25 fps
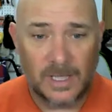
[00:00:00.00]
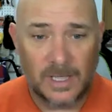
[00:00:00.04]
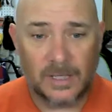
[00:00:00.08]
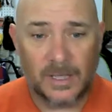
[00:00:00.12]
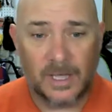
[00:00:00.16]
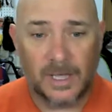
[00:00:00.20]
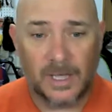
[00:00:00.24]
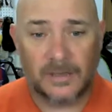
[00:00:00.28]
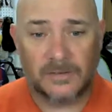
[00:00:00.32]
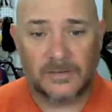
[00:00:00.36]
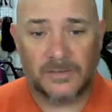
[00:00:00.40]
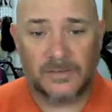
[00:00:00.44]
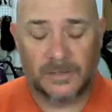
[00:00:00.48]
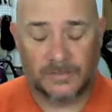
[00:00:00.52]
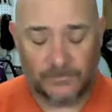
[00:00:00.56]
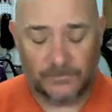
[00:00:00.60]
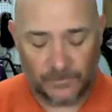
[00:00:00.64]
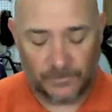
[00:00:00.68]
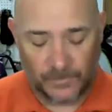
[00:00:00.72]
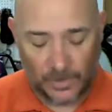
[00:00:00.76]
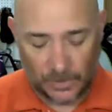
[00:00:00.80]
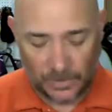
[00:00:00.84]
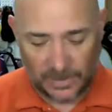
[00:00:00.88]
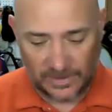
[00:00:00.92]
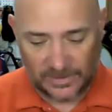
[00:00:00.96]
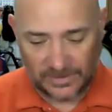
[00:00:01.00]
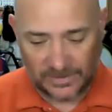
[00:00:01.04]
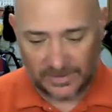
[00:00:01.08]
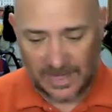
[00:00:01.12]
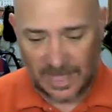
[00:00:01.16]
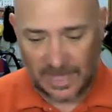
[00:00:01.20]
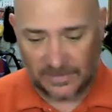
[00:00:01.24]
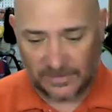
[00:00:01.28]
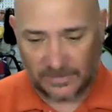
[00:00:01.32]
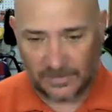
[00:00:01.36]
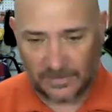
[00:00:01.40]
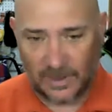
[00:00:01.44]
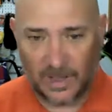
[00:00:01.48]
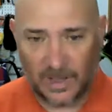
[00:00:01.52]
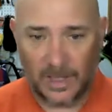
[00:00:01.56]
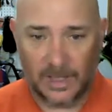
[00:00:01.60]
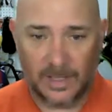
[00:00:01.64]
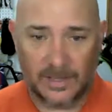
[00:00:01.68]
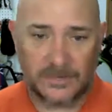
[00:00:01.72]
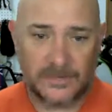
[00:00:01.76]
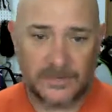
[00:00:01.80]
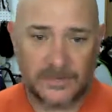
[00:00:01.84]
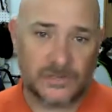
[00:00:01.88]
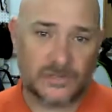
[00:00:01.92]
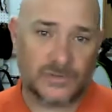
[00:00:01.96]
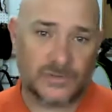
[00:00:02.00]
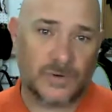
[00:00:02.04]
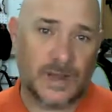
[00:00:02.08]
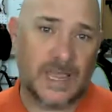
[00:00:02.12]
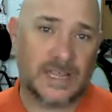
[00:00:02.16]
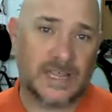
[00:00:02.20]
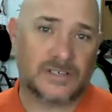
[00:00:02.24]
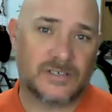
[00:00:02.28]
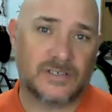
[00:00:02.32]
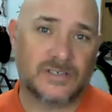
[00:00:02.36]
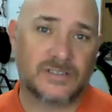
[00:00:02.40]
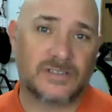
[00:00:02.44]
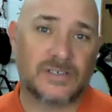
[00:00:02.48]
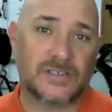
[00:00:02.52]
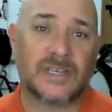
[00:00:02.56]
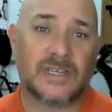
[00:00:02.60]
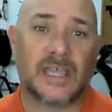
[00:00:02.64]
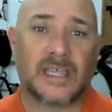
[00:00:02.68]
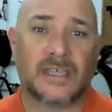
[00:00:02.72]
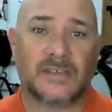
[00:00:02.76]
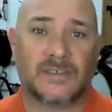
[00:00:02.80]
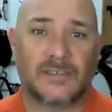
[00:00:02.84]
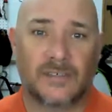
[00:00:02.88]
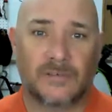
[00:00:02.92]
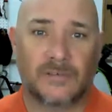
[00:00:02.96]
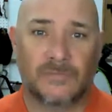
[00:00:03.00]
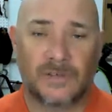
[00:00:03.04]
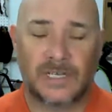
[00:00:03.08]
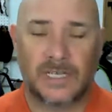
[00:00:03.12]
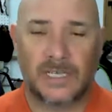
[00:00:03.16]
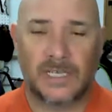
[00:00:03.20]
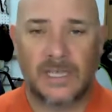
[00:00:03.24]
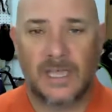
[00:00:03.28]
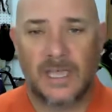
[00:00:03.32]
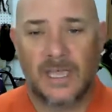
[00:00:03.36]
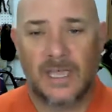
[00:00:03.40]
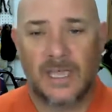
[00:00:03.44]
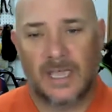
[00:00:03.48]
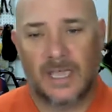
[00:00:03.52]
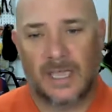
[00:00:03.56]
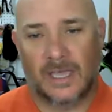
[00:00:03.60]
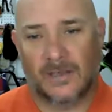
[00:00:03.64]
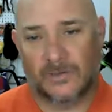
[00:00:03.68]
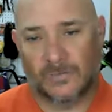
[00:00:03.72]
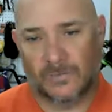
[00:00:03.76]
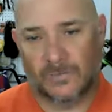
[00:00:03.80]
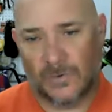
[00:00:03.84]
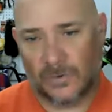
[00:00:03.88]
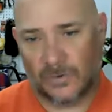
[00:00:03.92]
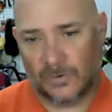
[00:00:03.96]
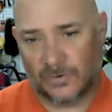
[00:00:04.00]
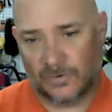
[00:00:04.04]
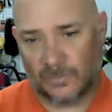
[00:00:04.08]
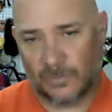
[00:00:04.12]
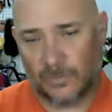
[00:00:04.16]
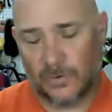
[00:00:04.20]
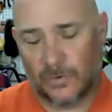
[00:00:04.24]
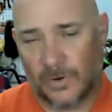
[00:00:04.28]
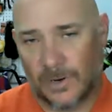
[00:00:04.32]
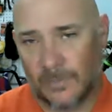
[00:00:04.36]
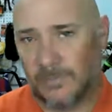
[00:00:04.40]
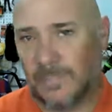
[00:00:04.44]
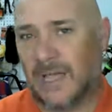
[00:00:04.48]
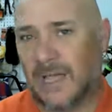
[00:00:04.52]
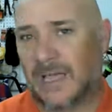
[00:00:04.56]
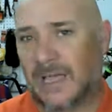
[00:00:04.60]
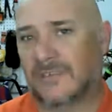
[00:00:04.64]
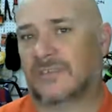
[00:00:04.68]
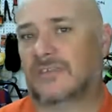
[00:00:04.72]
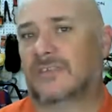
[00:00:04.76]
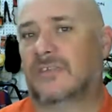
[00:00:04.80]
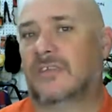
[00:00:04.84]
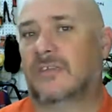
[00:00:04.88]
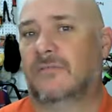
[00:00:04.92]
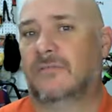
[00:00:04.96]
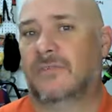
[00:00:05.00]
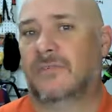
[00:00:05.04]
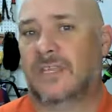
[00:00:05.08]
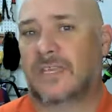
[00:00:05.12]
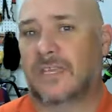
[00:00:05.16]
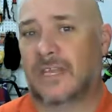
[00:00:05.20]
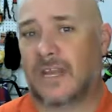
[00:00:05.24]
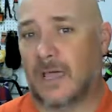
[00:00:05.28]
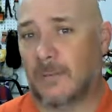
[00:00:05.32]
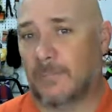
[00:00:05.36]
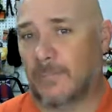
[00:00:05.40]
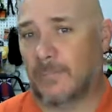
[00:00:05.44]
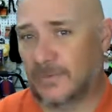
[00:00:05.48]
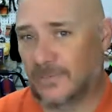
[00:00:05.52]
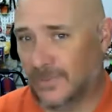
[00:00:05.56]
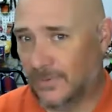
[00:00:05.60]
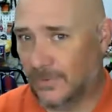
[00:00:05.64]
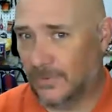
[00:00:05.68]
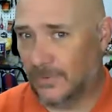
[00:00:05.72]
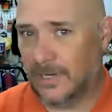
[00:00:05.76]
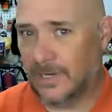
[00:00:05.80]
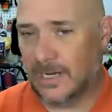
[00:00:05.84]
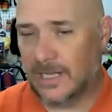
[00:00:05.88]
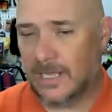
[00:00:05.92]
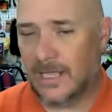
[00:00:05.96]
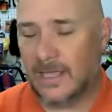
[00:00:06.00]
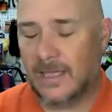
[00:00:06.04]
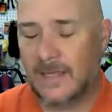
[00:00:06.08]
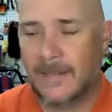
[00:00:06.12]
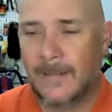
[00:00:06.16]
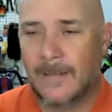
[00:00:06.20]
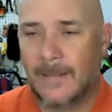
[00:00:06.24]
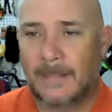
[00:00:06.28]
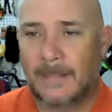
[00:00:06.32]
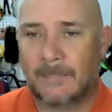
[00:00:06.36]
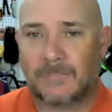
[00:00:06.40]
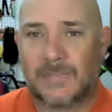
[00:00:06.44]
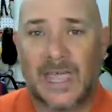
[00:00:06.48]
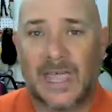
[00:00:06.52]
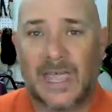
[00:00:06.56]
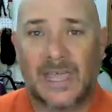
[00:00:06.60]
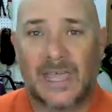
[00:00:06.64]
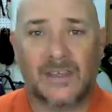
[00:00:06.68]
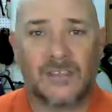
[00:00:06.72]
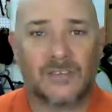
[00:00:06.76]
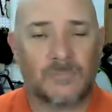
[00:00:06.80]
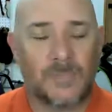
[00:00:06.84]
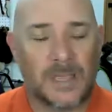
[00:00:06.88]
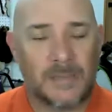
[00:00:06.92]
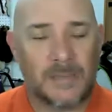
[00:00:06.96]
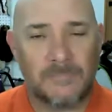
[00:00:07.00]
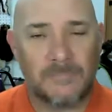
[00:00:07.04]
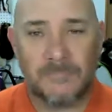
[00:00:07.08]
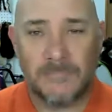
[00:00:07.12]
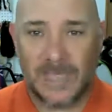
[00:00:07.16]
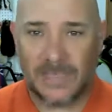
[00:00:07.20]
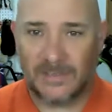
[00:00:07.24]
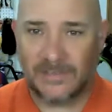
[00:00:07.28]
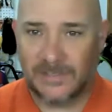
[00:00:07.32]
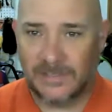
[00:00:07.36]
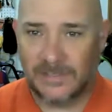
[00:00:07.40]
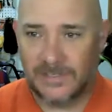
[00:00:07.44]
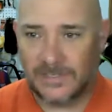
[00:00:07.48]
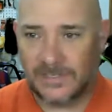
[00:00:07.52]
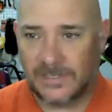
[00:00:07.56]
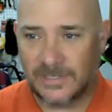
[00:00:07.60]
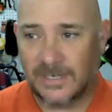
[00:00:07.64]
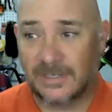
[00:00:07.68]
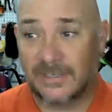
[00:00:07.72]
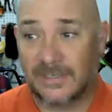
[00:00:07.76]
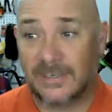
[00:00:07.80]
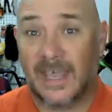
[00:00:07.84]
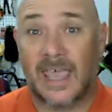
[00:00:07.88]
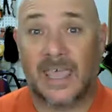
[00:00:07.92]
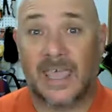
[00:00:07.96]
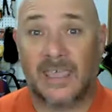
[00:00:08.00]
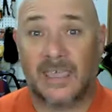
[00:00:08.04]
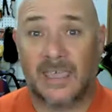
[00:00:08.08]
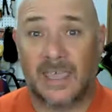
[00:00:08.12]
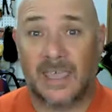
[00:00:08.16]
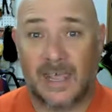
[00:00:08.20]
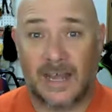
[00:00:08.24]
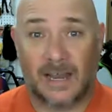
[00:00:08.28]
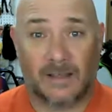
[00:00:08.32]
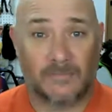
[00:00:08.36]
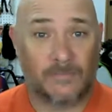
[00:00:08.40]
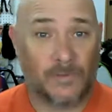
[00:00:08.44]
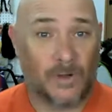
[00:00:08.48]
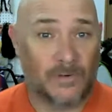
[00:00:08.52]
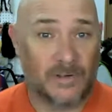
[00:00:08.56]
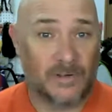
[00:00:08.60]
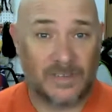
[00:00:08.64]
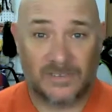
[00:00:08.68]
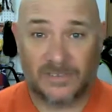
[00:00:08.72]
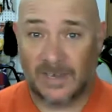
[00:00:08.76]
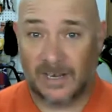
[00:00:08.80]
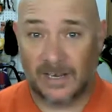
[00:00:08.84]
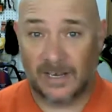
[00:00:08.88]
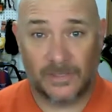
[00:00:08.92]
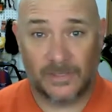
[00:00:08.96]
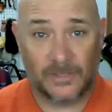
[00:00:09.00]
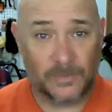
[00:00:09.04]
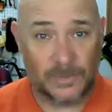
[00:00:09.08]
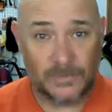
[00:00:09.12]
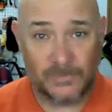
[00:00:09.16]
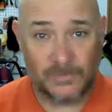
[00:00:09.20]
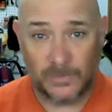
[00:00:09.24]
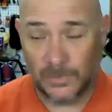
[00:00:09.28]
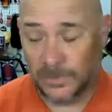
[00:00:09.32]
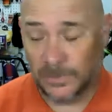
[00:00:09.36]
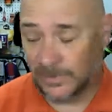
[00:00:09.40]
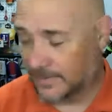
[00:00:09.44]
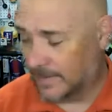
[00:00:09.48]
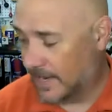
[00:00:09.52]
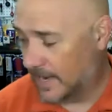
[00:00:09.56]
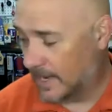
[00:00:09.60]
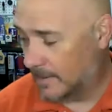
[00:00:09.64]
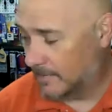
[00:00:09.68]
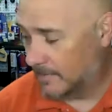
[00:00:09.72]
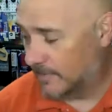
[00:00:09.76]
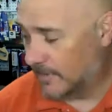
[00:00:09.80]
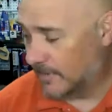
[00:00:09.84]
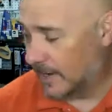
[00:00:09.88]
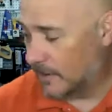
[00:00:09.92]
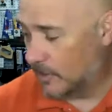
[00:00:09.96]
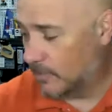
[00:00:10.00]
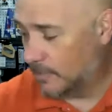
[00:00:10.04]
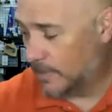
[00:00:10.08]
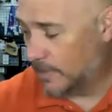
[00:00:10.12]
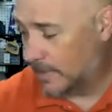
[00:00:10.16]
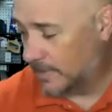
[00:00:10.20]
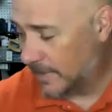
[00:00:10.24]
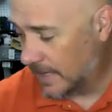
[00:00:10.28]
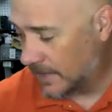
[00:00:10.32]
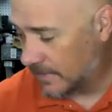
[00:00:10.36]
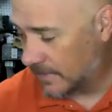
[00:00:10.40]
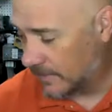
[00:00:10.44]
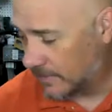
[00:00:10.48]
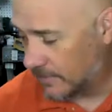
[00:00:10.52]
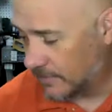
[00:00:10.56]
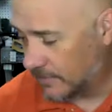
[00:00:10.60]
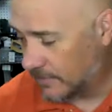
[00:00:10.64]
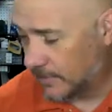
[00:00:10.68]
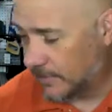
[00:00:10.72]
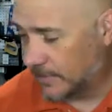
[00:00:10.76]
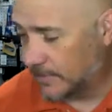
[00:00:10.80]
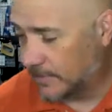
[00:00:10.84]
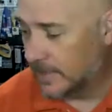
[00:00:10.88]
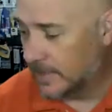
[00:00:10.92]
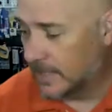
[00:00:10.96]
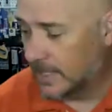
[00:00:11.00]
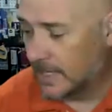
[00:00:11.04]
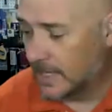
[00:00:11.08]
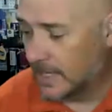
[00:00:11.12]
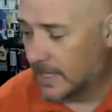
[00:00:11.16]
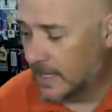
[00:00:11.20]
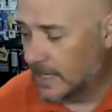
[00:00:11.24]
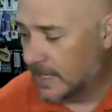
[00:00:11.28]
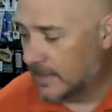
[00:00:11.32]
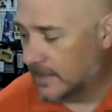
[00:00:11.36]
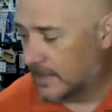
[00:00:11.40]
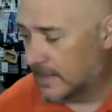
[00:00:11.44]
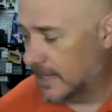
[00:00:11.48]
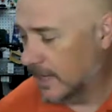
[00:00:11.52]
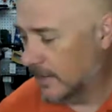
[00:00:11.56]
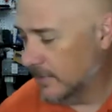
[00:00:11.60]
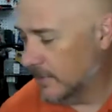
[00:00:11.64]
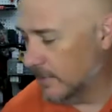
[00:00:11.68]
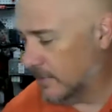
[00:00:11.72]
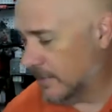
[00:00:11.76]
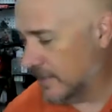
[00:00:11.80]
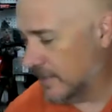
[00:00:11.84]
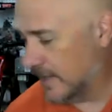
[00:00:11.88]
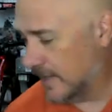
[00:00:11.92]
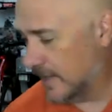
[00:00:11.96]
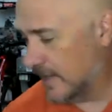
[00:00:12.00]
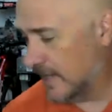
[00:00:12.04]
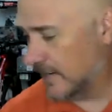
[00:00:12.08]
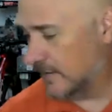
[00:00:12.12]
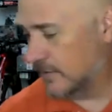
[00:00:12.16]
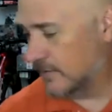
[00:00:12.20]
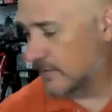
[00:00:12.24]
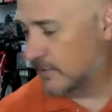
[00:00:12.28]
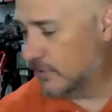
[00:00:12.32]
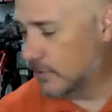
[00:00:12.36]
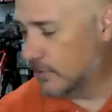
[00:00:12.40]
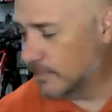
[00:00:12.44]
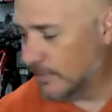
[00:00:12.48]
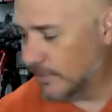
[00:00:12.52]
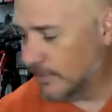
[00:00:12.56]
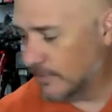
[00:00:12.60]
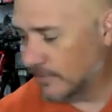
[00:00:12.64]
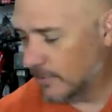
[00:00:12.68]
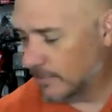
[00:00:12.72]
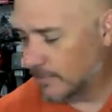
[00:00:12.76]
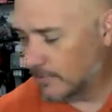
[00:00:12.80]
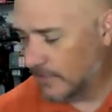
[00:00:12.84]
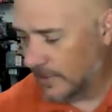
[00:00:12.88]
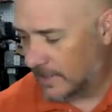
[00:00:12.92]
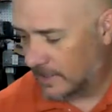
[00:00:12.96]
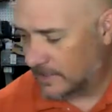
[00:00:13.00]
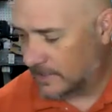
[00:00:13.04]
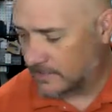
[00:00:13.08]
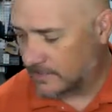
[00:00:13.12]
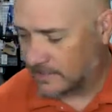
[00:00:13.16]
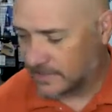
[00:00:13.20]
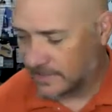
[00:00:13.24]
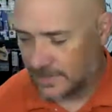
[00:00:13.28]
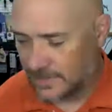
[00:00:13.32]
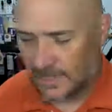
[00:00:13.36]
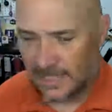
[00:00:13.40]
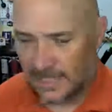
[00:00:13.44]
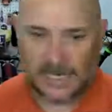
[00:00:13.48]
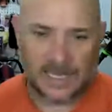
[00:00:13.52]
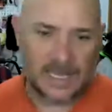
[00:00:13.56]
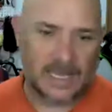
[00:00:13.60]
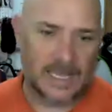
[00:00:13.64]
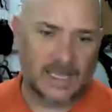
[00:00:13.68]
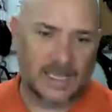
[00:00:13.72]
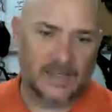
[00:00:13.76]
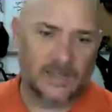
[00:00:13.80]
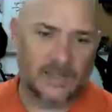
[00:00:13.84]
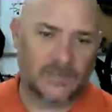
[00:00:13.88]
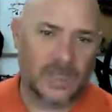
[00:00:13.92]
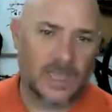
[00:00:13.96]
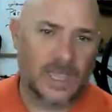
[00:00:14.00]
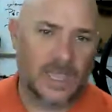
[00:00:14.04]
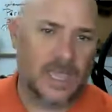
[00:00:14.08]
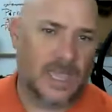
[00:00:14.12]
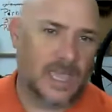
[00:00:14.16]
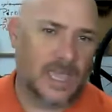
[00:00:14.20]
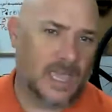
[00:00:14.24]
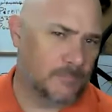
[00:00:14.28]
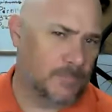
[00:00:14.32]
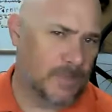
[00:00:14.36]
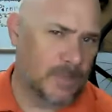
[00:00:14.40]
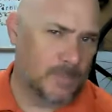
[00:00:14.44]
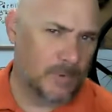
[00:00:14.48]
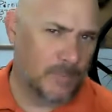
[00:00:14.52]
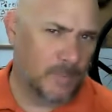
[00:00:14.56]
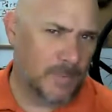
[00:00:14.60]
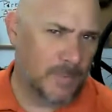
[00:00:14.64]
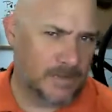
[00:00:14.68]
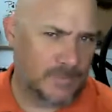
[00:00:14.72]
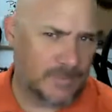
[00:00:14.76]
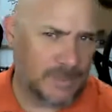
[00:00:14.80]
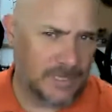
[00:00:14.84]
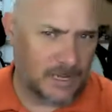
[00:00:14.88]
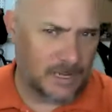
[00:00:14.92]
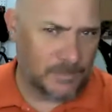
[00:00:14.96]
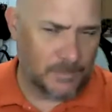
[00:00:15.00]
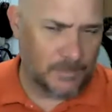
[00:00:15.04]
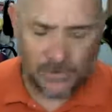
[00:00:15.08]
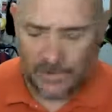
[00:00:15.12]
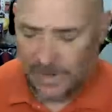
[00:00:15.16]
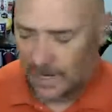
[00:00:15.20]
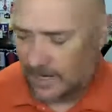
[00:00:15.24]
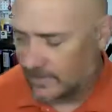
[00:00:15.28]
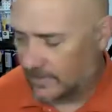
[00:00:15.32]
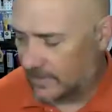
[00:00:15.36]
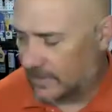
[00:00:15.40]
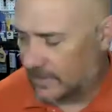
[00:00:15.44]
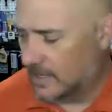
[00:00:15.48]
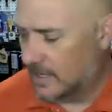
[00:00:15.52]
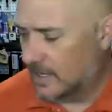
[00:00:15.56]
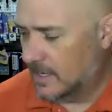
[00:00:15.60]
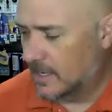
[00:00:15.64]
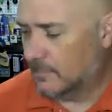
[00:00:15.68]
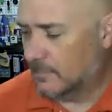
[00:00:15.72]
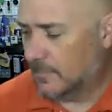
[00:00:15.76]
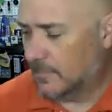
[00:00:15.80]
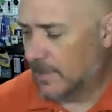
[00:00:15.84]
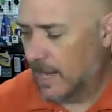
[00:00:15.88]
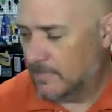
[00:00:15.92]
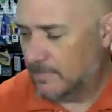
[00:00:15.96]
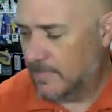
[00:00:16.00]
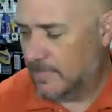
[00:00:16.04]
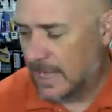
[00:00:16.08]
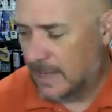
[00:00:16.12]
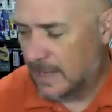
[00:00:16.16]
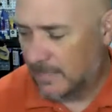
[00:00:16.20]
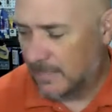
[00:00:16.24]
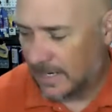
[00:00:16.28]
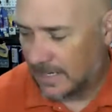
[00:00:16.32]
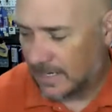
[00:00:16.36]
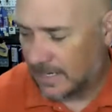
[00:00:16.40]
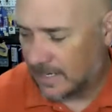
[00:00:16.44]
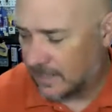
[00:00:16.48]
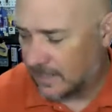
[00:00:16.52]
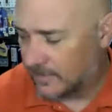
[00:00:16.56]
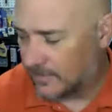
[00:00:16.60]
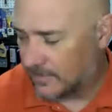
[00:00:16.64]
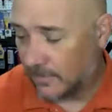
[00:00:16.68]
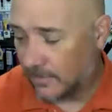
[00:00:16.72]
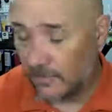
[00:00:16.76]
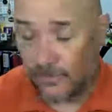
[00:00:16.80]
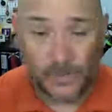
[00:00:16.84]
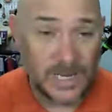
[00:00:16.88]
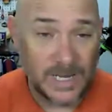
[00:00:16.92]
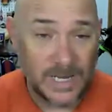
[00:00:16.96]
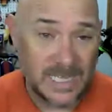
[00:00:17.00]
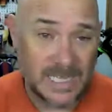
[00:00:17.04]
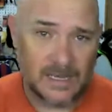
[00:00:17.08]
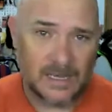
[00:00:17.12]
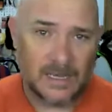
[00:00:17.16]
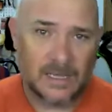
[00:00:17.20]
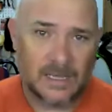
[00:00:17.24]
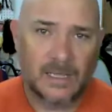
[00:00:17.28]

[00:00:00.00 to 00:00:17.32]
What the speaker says: To focus less on distractions and negativity and to focus more on positivity and opportunity. That is my message today. And I've already said it 3-4 times. I hope I'm getting through. The other thing that is super, super interesting is, and people might think I'm crazy, but I pay my kids to read.